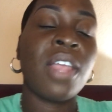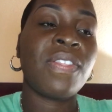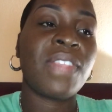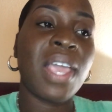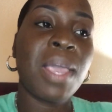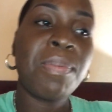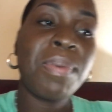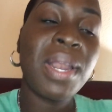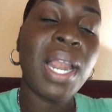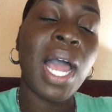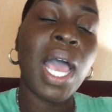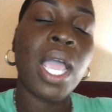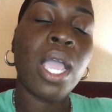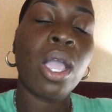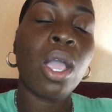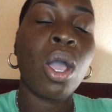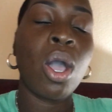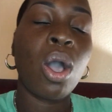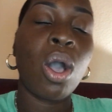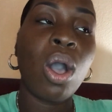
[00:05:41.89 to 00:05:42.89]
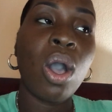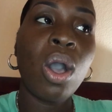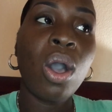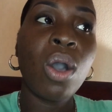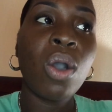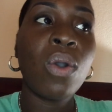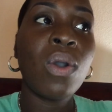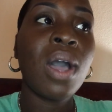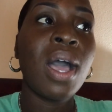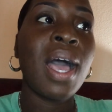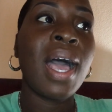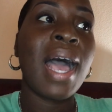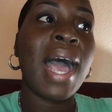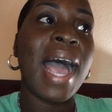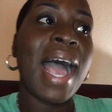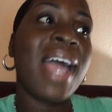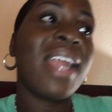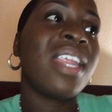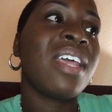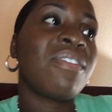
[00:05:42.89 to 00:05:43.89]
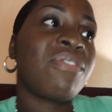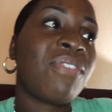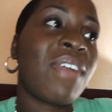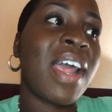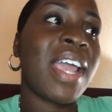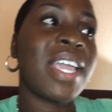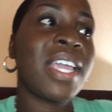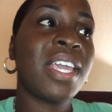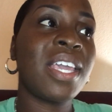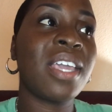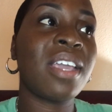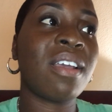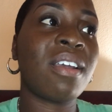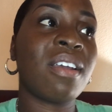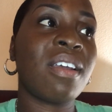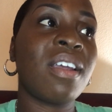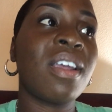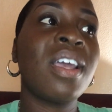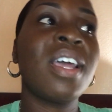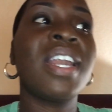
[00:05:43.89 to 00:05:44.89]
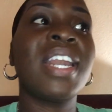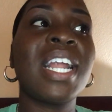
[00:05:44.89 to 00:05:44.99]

They be like, oh, I live right here,